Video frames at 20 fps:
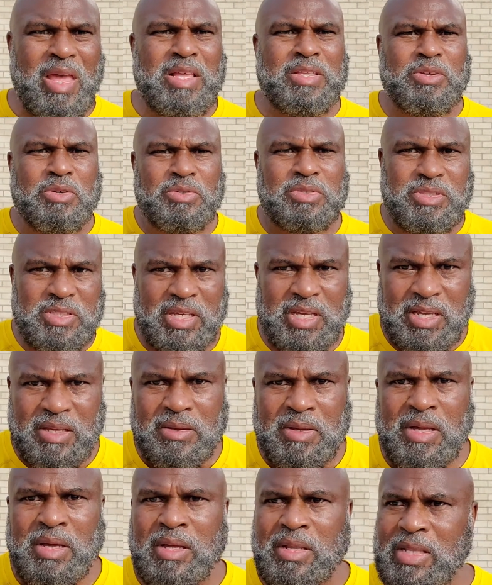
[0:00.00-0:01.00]
and you see
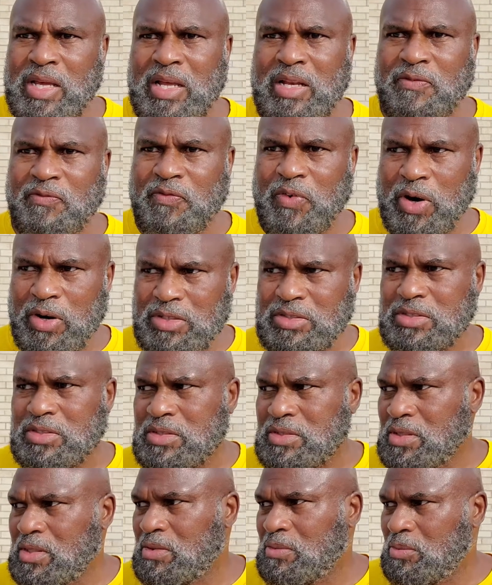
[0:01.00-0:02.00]
that the first
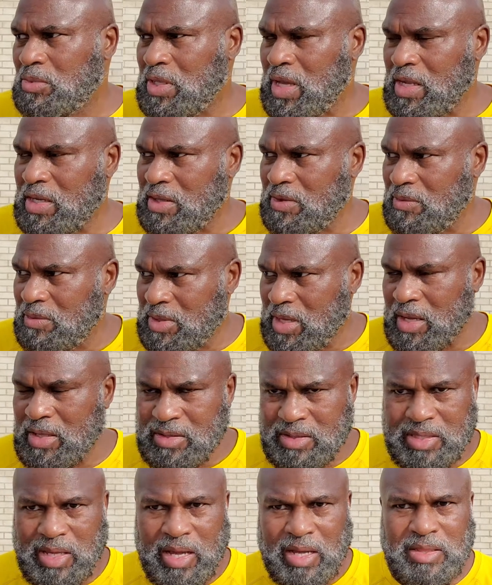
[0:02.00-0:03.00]
that, that
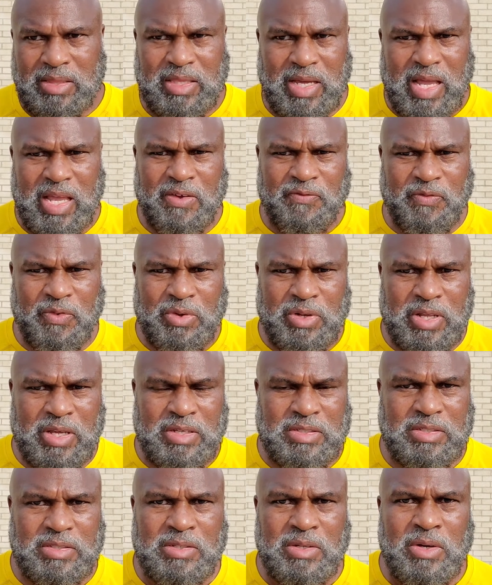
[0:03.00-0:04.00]

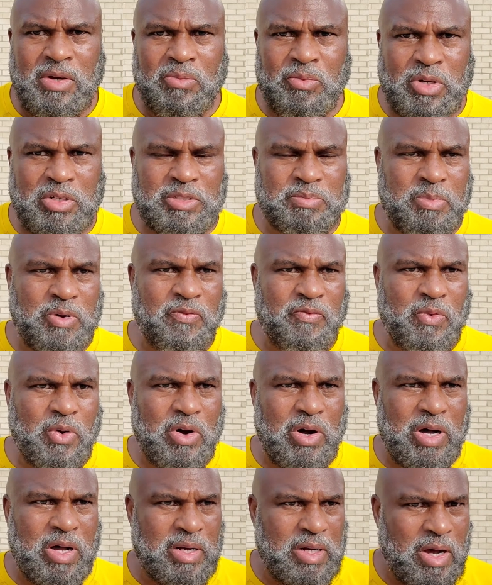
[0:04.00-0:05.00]
unthankfulness was
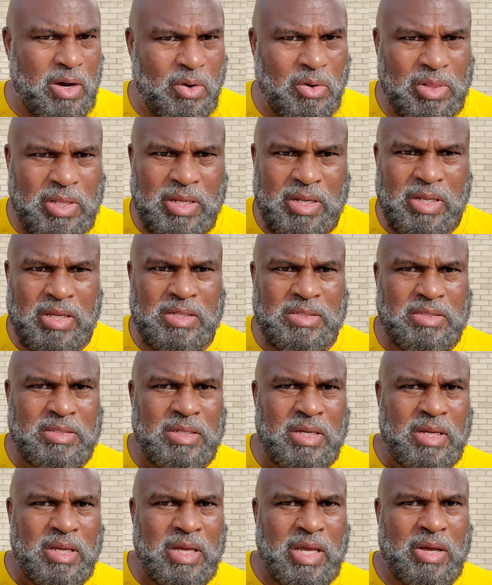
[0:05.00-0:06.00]
before unholiness
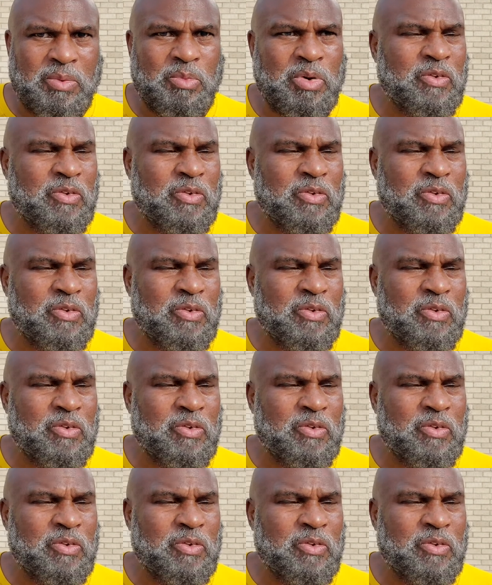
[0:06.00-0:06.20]
and